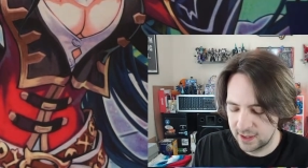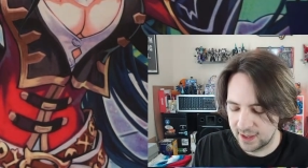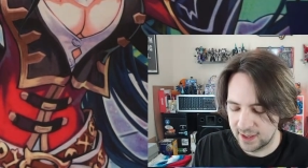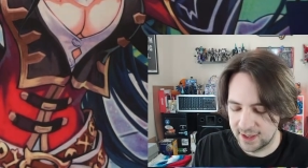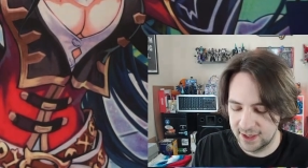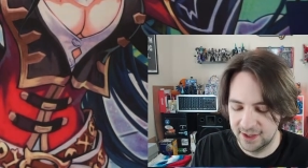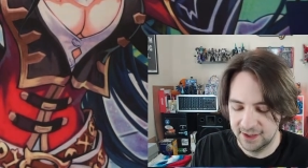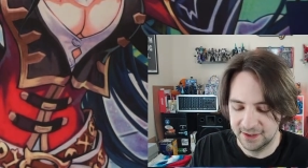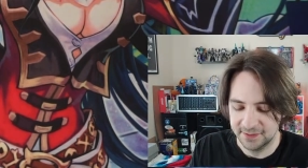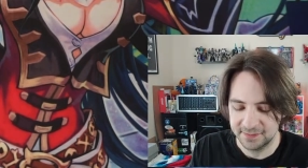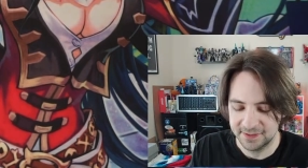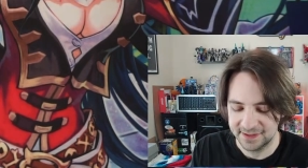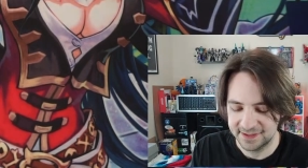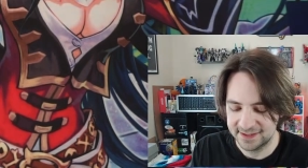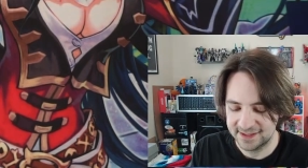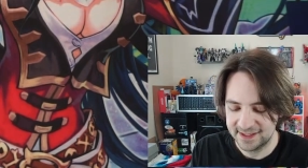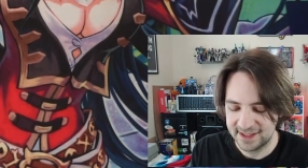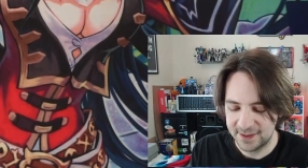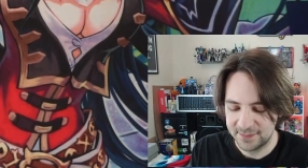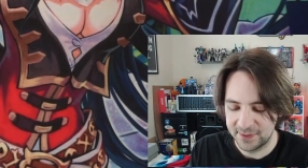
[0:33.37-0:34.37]

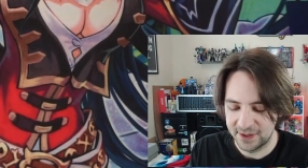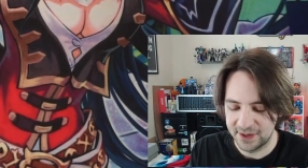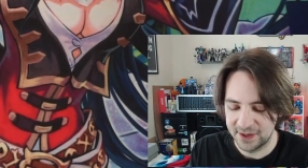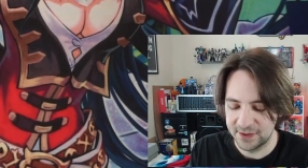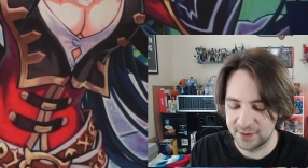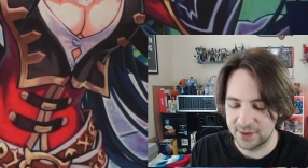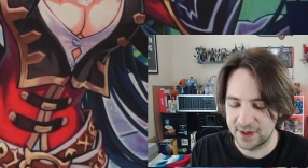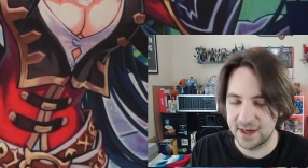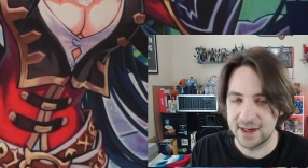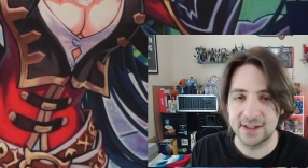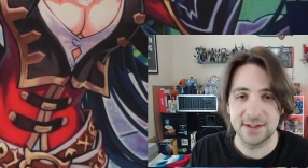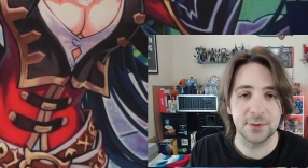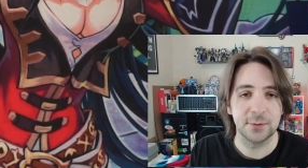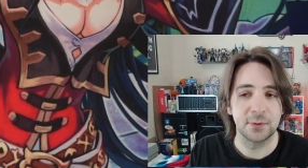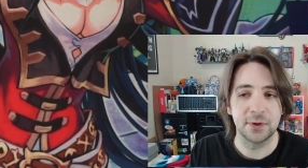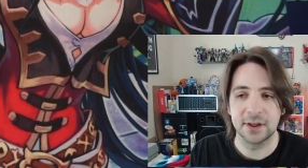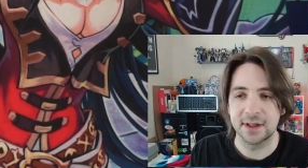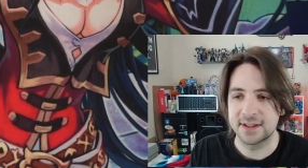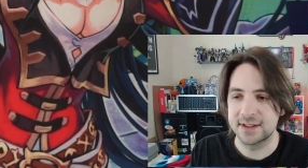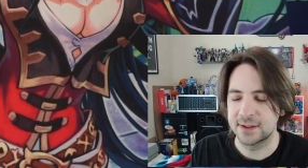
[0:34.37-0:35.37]
But otherwise,
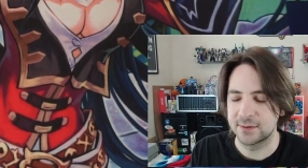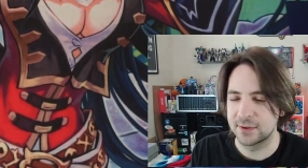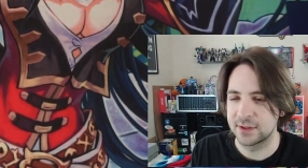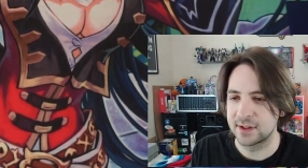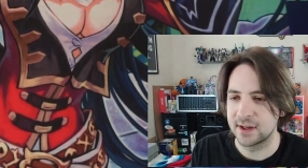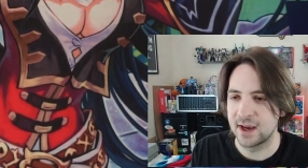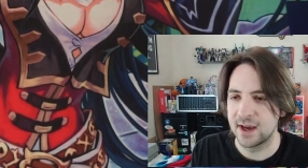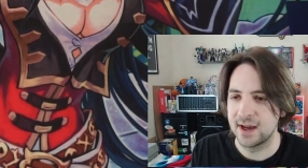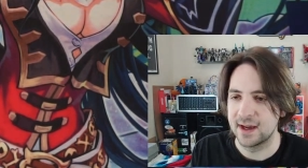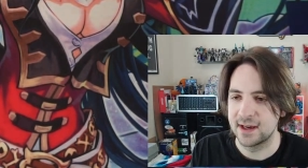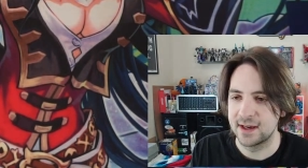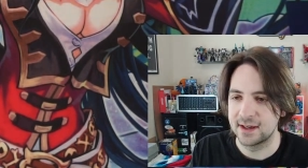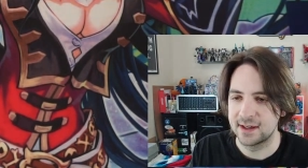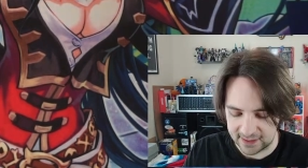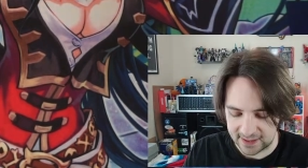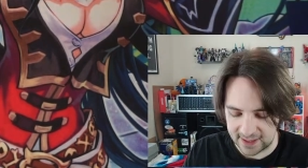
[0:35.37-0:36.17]
we're going to stick with Gaia.